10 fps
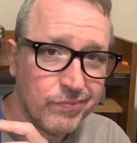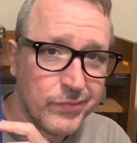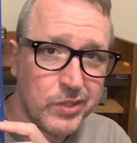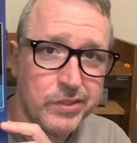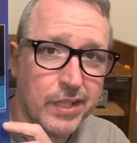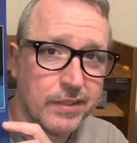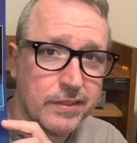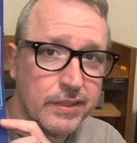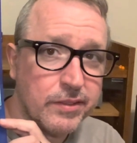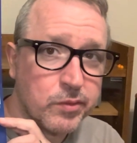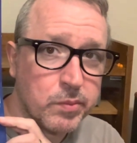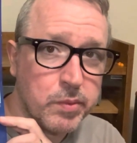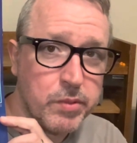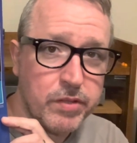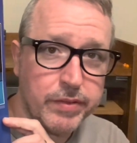Dude, you got scenes from the
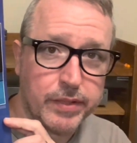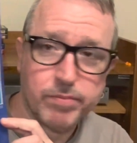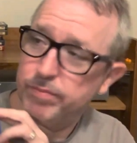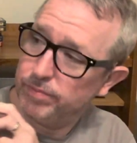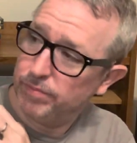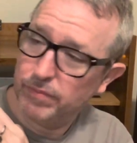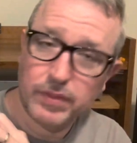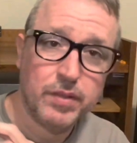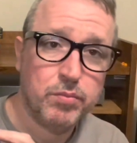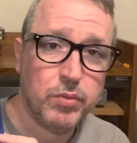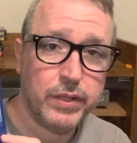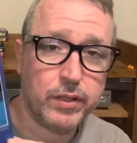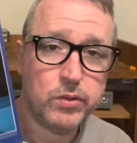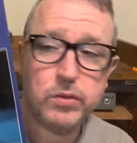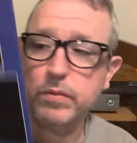movie. Pretty
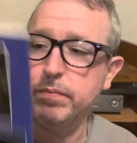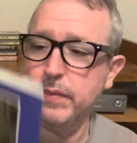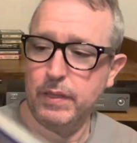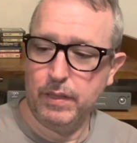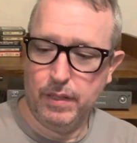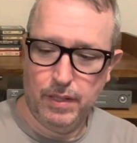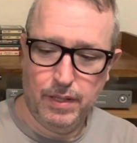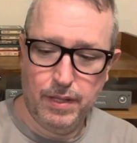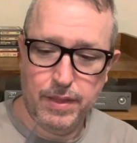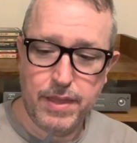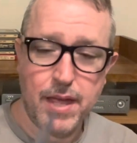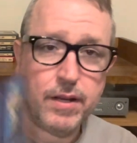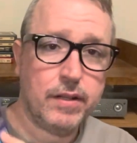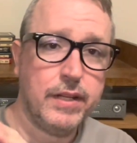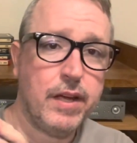cool. Then
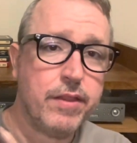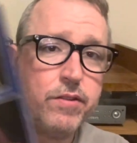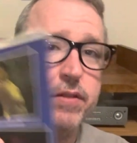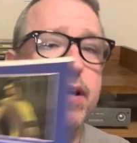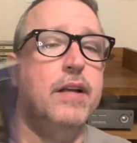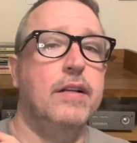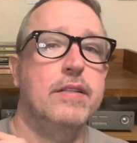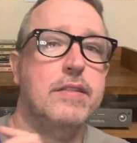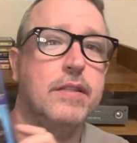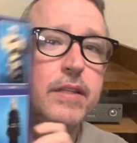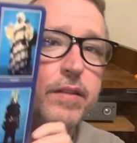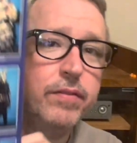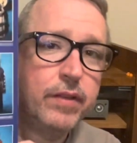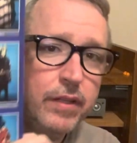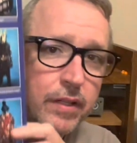on the other side of the sleeve,
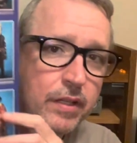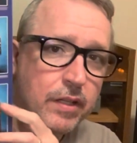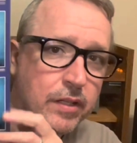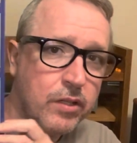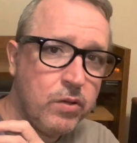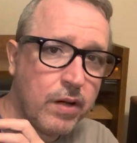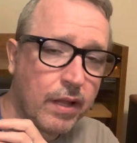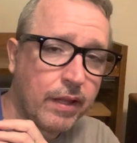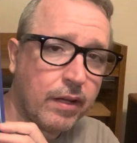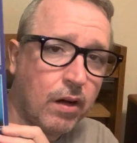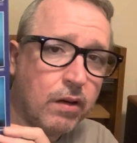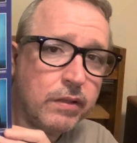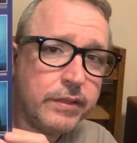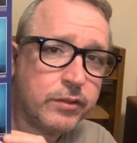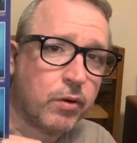you got like all
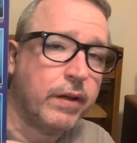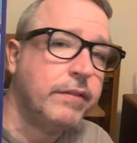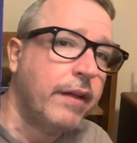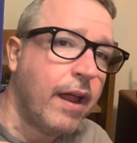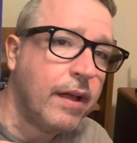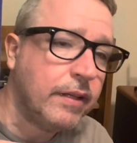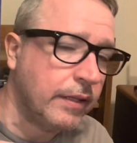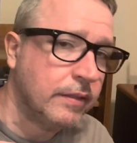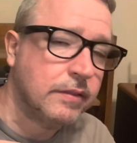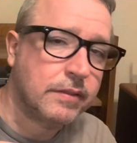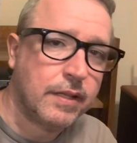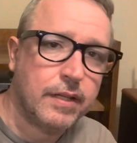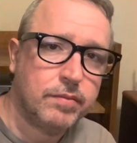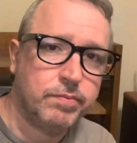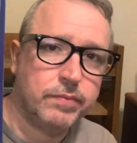these crazy aliens
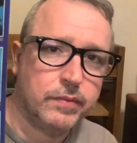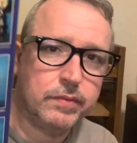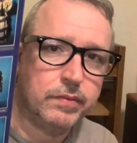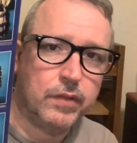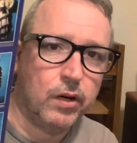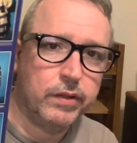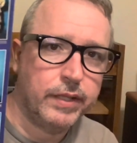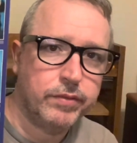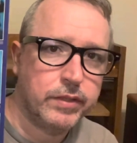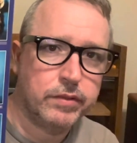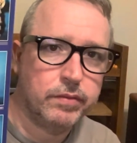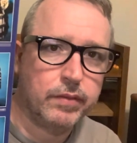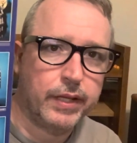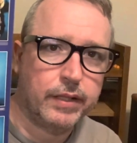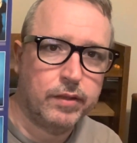that aren't even
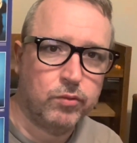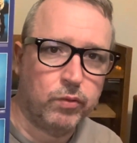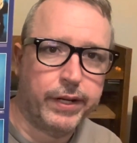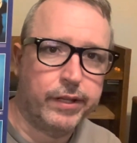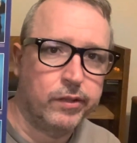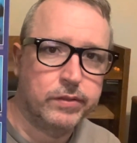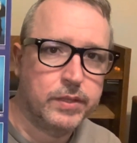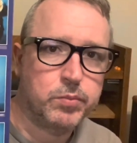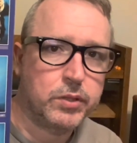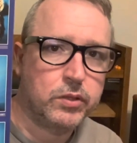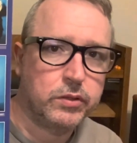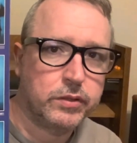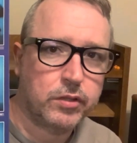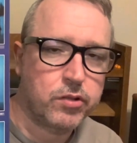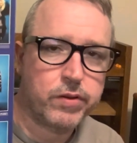like regular typical
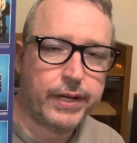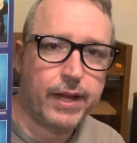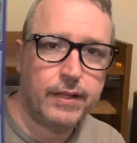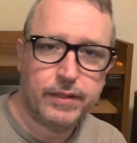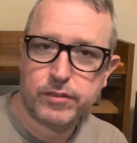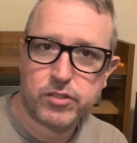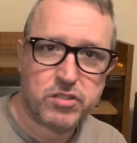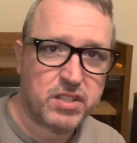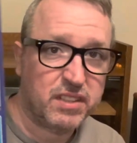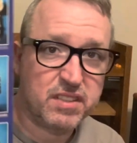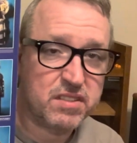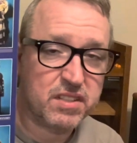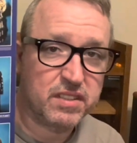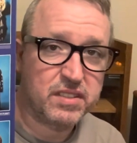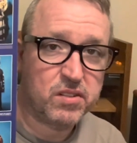Star Trek aliens, just like these
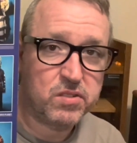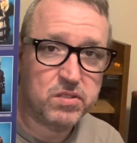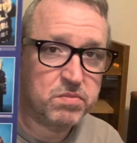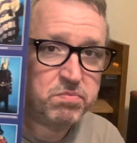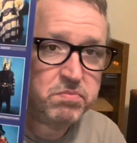things that were